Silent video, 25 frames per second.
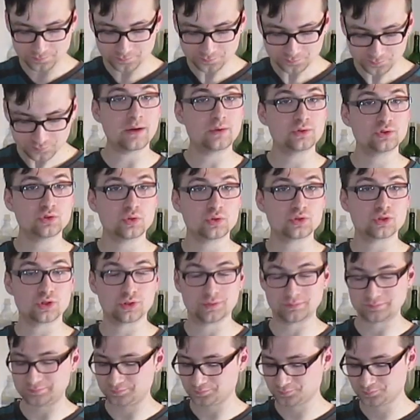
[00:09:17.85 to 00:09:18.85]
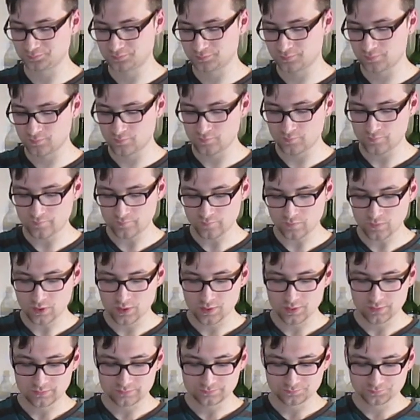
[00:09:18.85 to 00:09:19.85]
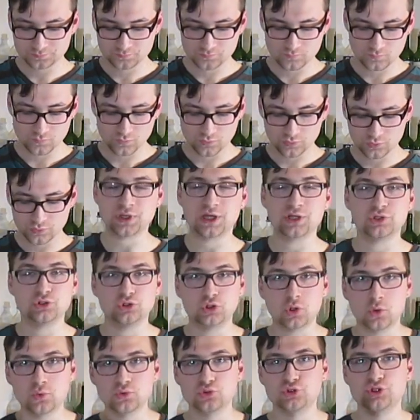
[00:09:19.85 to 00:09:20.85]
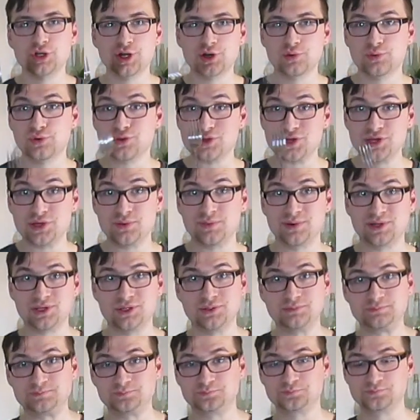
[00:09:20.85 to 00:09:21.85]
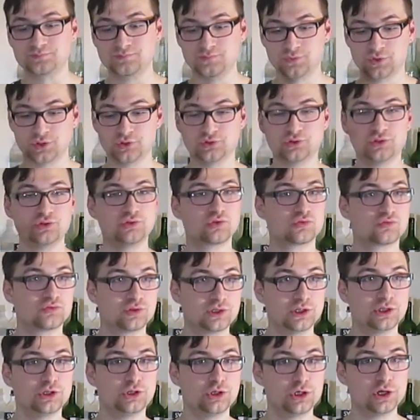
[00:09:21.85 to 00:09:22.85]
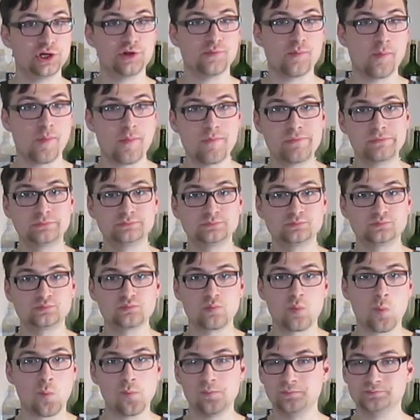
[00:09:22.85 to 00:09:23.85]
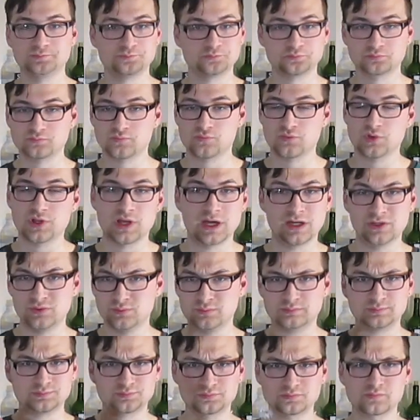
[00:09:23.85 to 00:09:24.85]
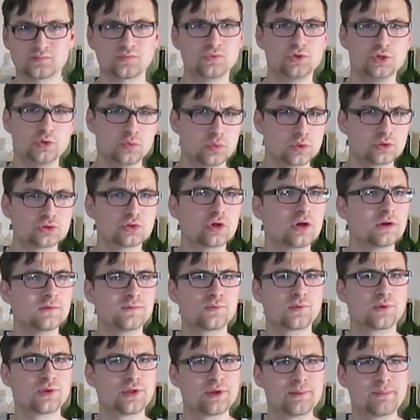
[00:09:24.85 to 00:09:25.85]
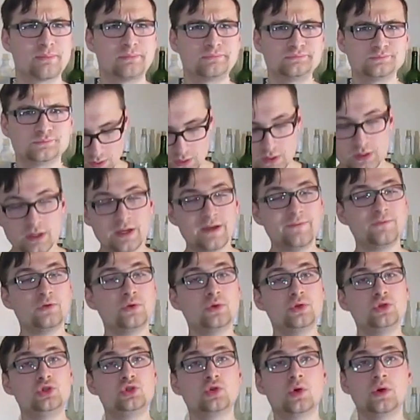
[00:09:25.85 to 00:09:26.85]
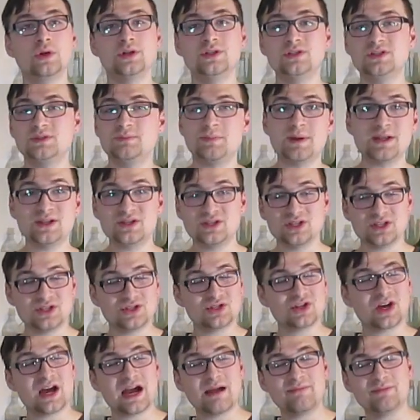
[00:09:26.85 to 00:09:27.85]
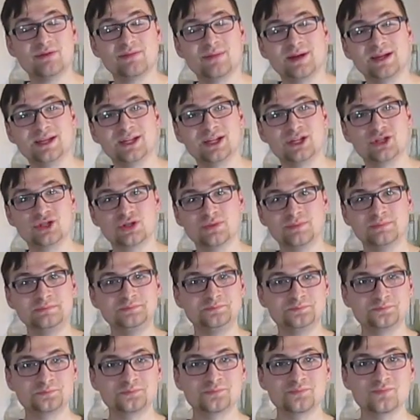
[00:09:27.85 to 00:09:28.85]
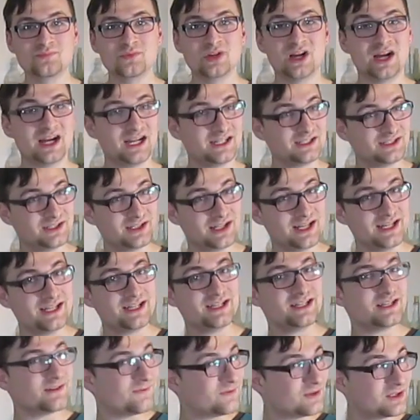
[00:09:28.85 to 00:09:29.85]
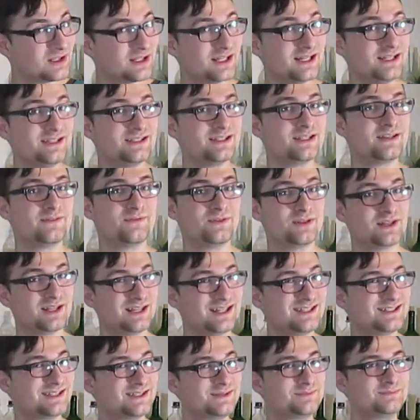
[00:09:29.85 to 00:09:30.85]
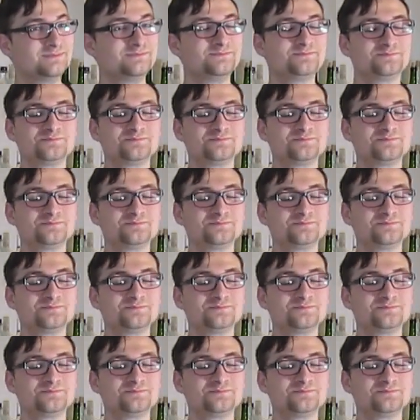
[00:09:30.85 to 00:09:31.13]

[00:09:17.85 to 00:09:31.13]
Now it's your turn. Make some German pancakes and don't share with anybody because these are really good. And you worked hard for them. If you enjoyed spending time in my kitchen, I'd like it if you liked it.